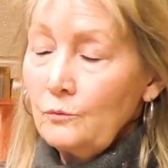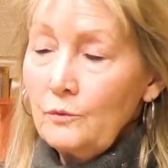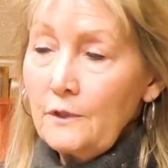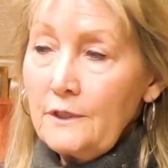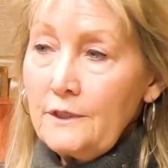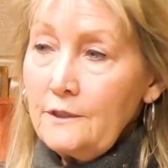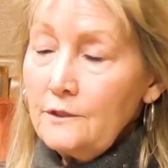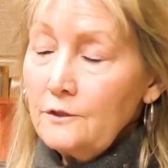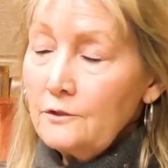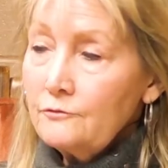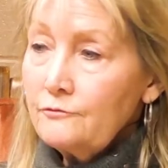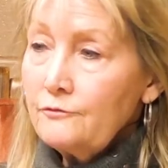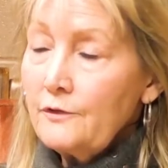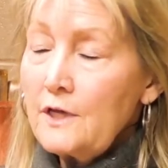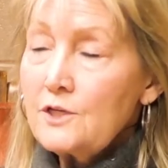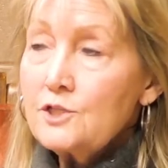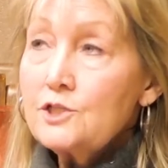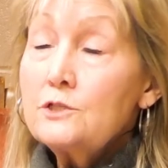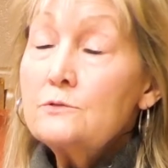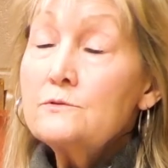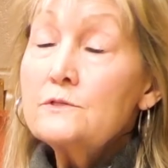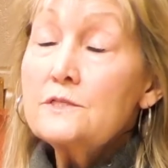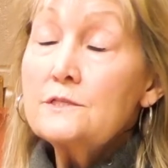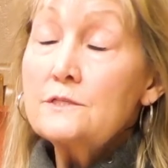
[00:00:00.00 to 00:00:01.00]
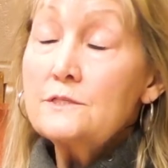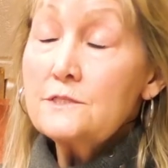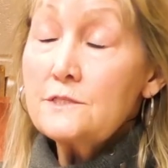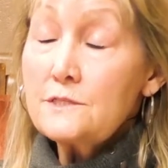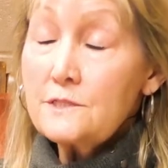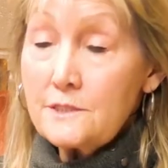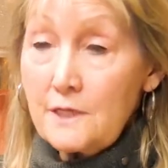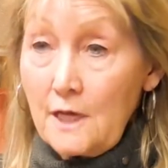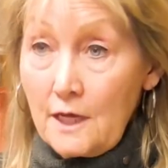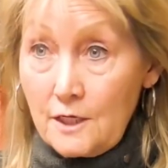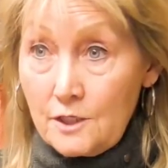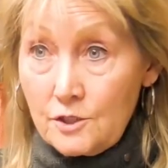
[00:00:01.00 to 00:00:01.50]
renal failure. She was in
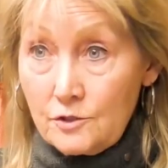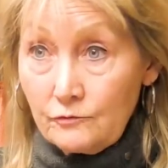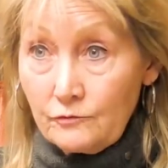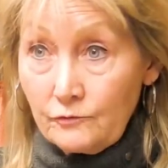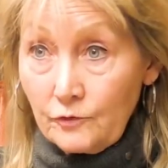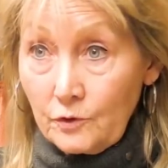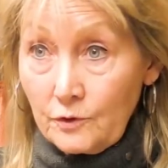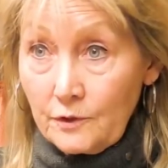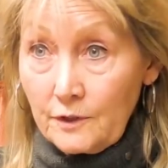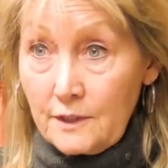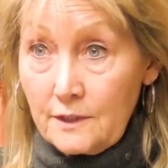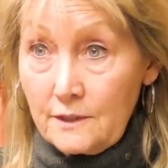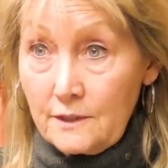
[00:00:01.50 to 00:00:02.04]
stage four